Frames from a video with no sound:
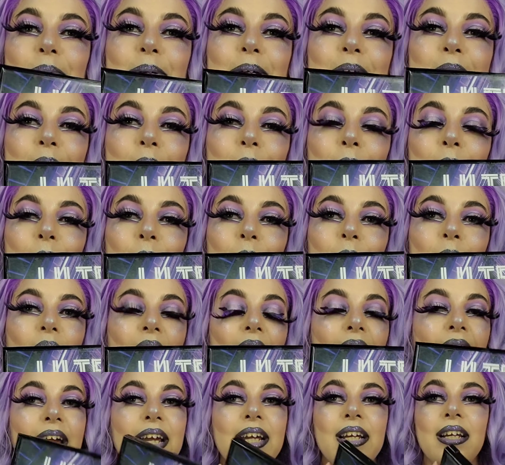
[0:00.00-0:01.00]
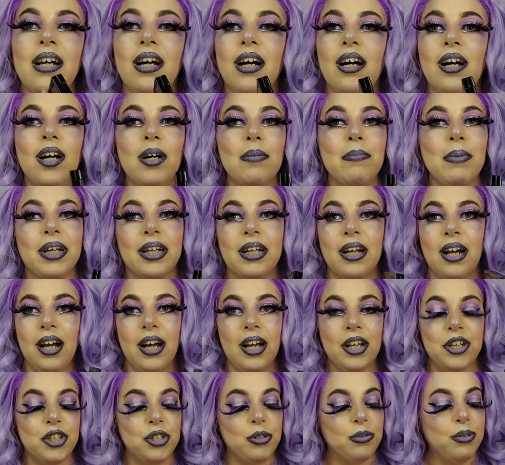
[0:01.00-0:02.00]
we do. I, oh my
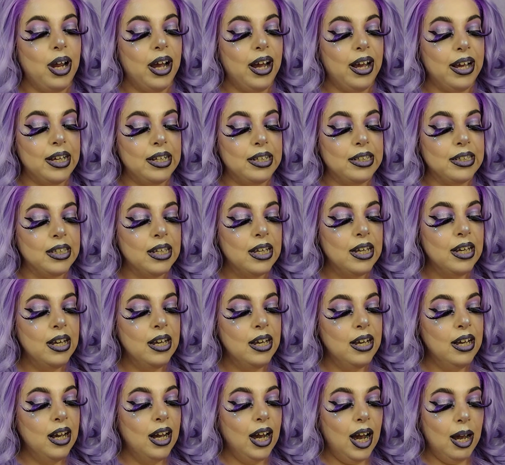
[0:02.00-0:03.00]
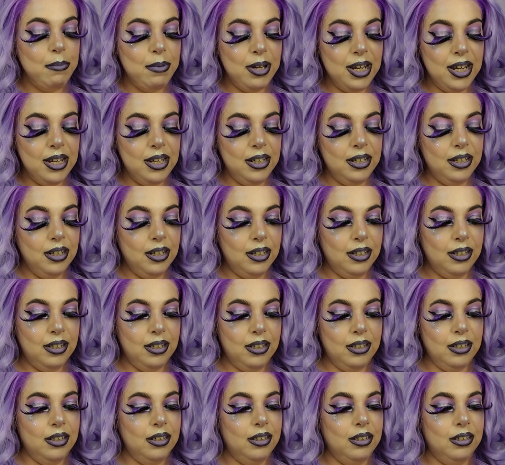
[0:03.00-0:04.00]
gosh, you guys. I mean,
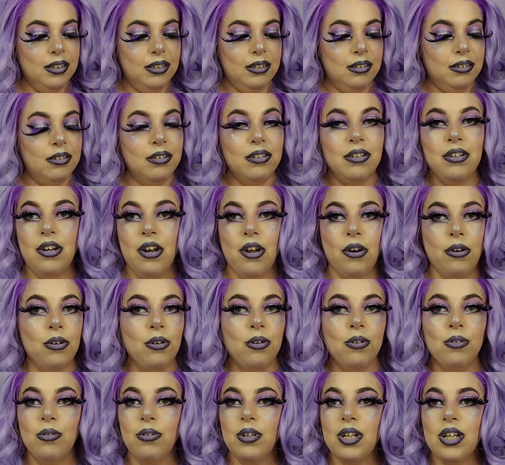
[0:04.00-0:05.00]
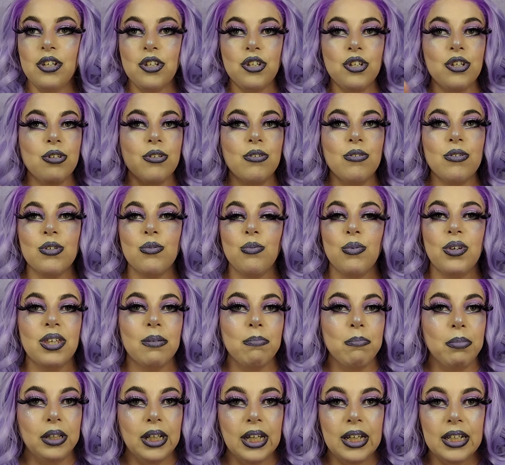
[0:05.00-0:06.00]
uh, no issues
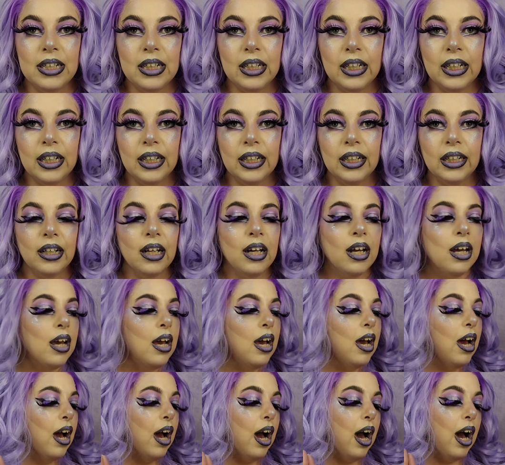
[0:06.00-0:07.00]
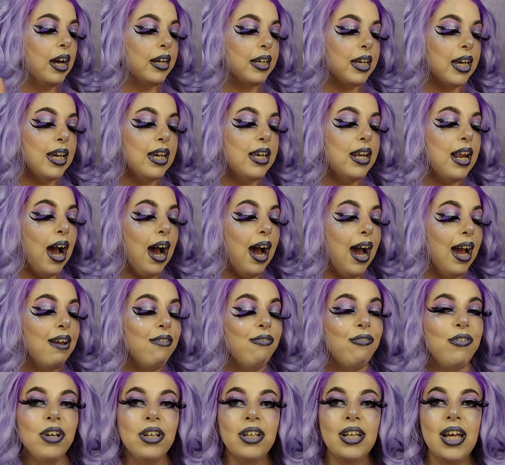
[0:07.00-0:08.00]
with blending. Again, I
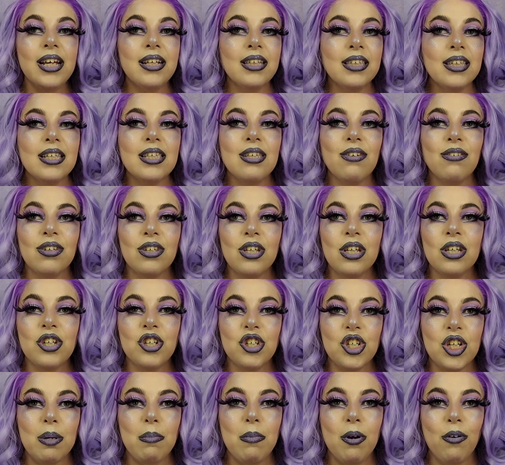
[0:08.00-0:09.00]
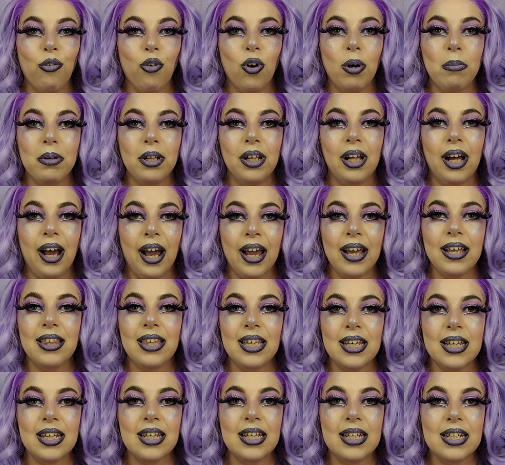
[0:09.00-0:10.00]
feel like this, this shimmer formula, I
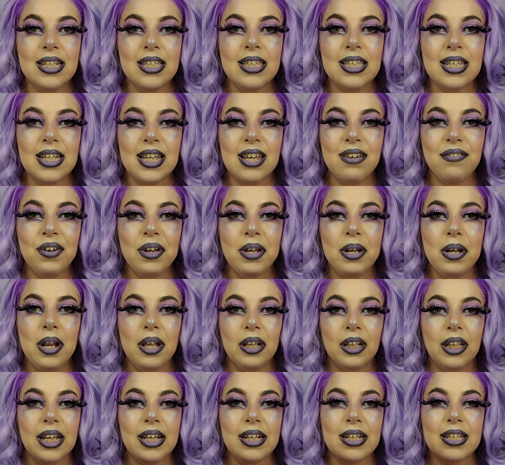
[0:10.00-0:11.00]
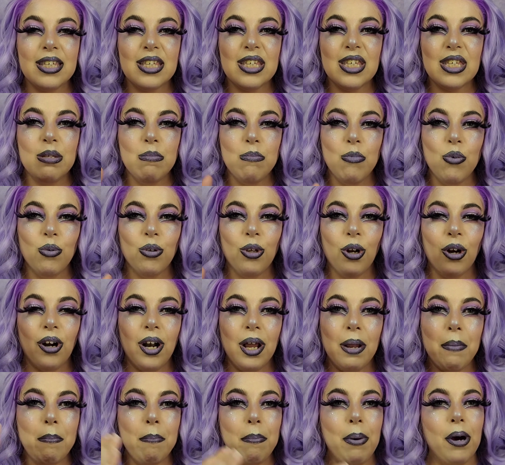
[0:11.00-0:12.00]
think it's even like smoother
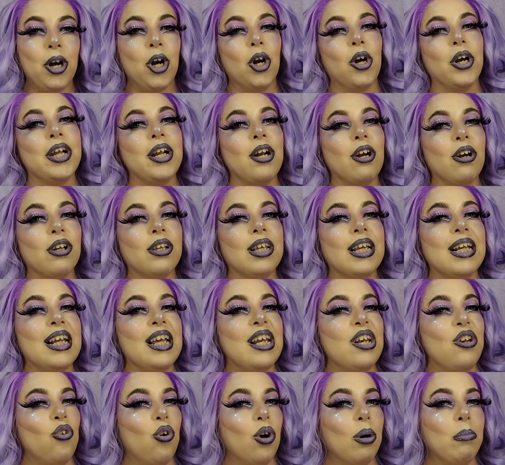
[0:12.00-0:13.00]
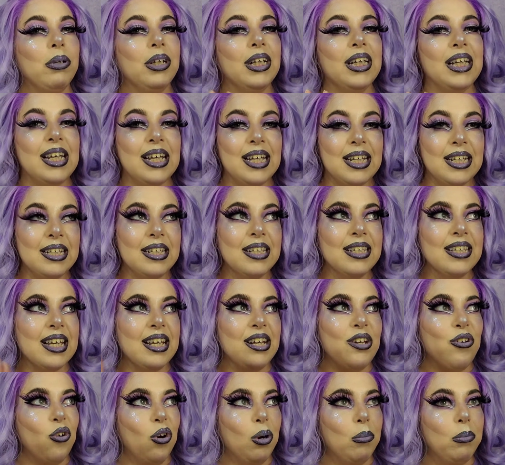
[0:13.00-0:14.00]
and butterier than it normally is.
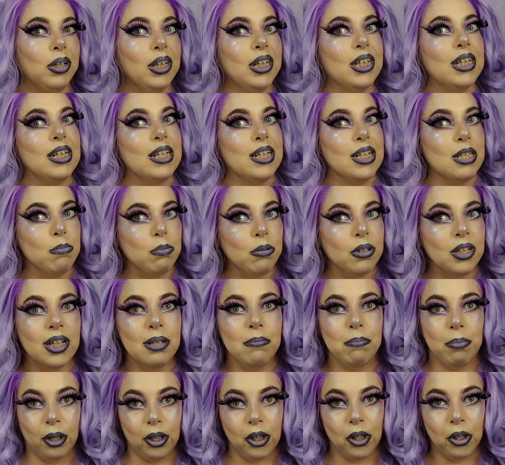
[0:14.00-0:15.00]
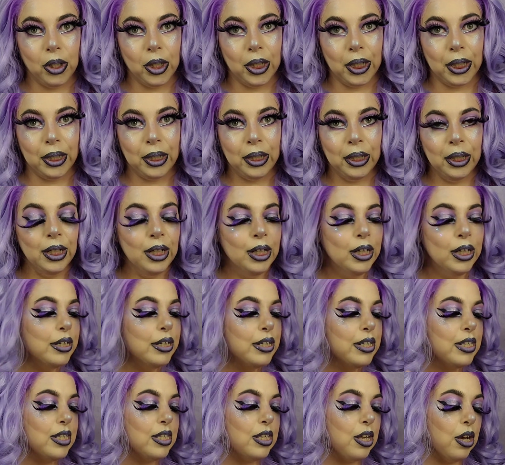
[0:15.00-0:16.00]
And normally it's pretty buttery.
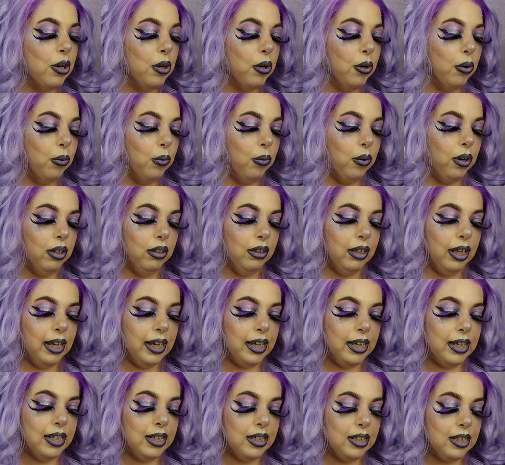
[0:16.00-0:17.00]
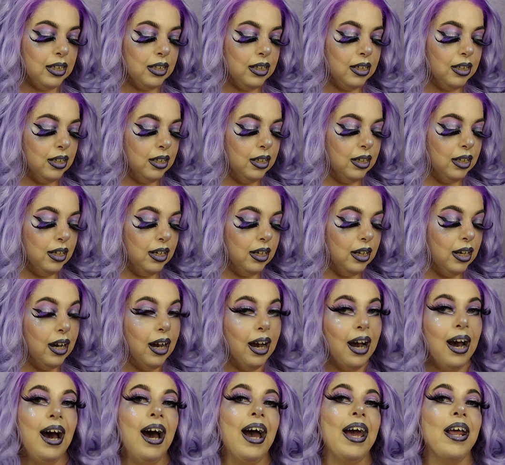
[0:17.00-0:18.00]
So like,
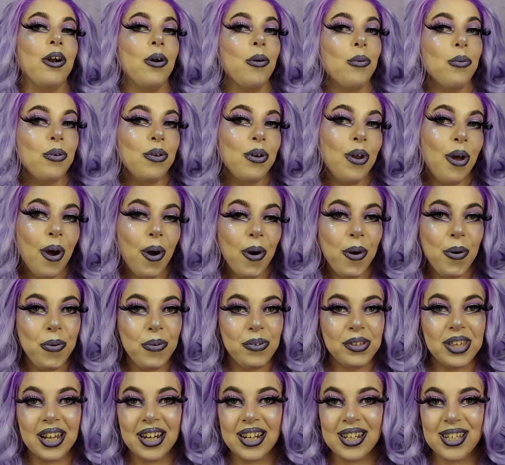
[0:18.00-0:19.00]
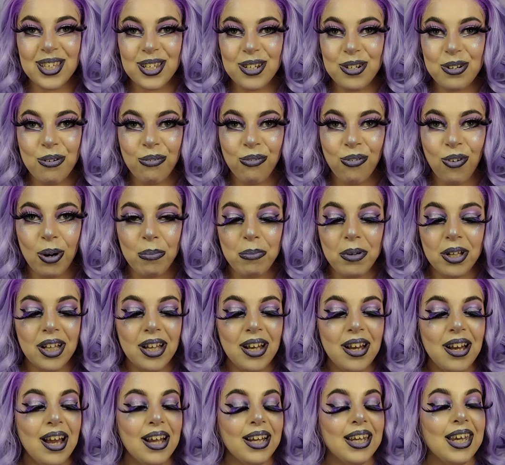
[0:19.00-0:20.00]
I don't know that it's a new
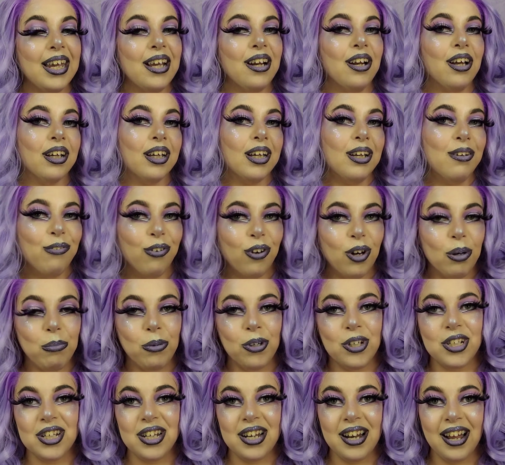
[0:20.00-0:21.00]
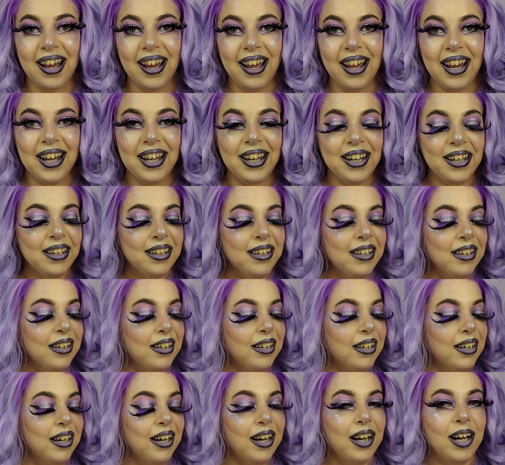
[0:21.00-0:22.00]
formula. I cannot confirm or deny.
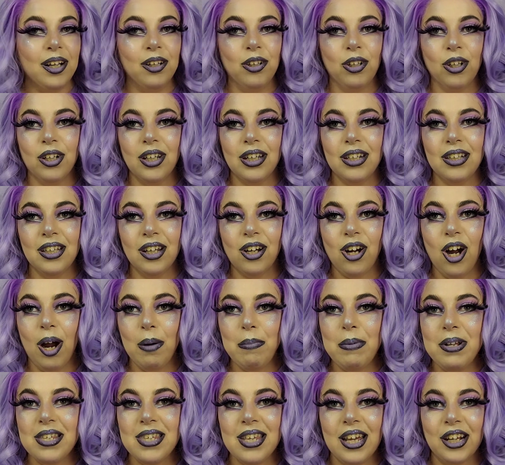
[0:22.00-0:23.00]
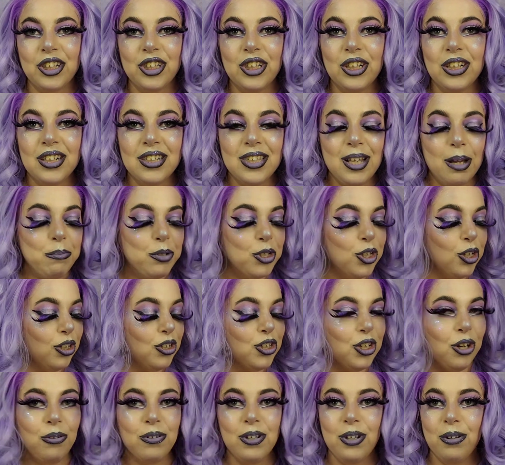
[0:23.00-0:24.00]
Uh, look in the comment section because I'm
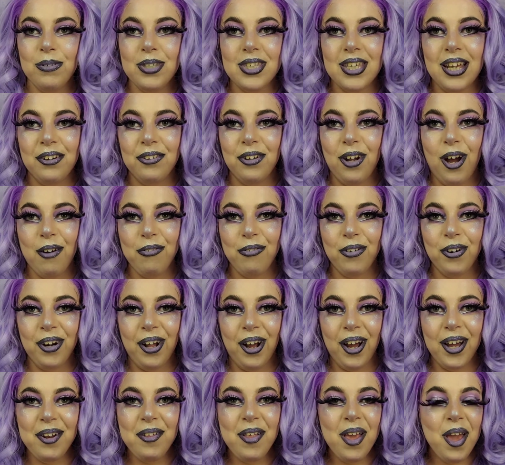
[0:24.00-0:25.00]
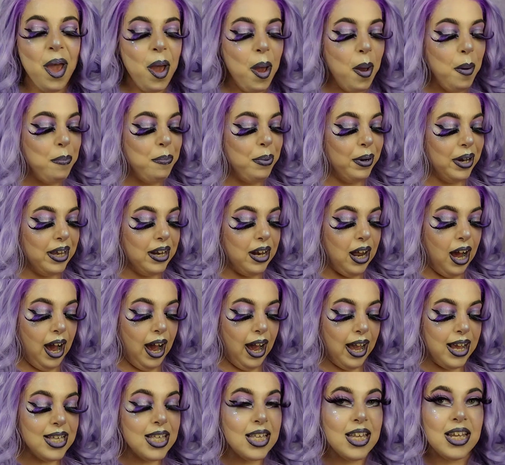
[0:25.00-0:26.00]
sure Tony will sound off or not. But
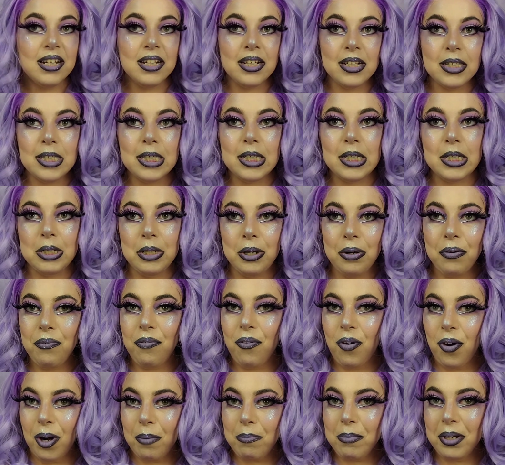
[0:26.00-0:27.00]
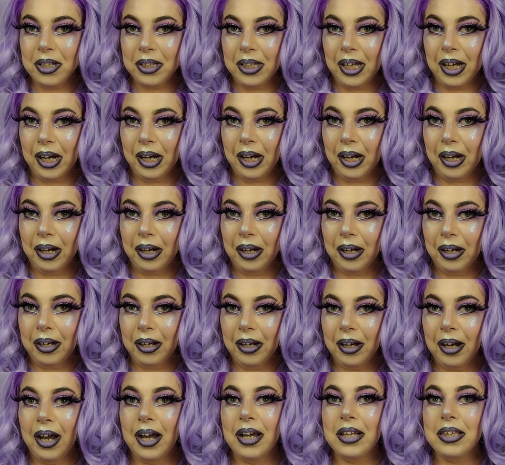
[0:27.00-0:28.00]
I think it's a new formula.
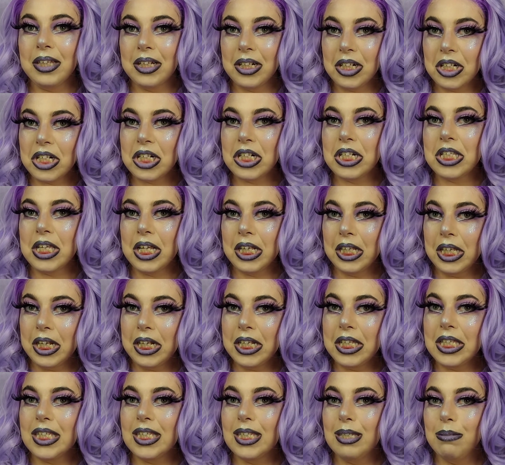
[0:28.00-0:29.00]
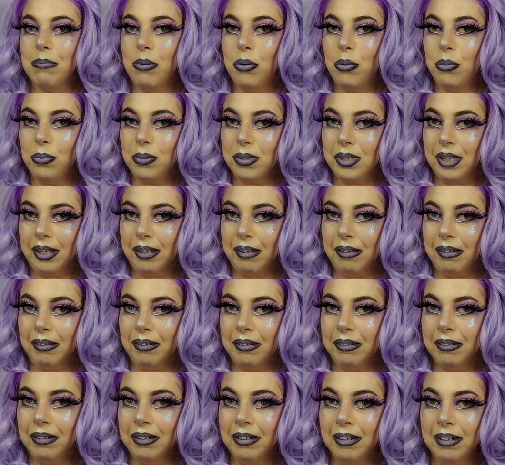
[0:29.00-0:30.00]
I think she's a little smoother,